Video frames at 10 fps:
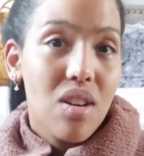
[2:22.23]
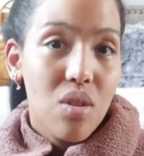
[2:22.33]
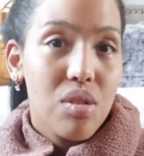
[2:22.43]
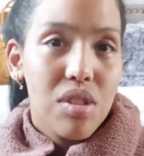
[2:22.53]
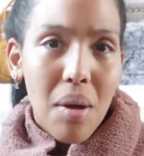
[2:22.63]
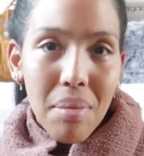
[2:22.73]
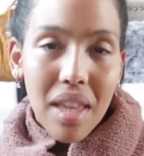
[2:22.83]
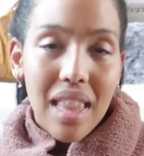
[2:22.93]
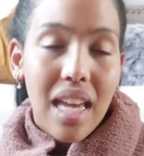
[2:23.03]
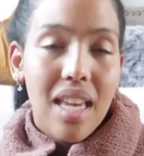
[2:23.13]
you know,
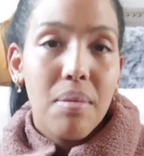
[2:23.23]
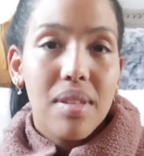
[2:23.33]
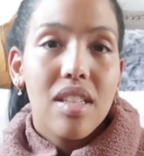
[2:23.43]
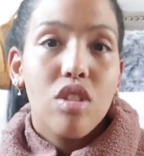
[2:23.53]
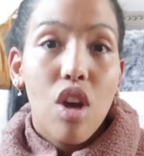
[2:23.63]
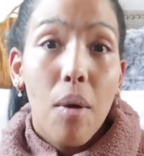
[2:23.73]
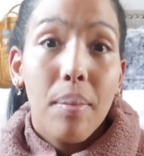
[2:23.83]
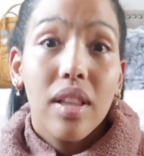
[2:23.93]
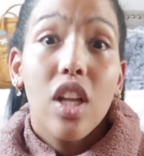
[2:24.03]
something that gives the top a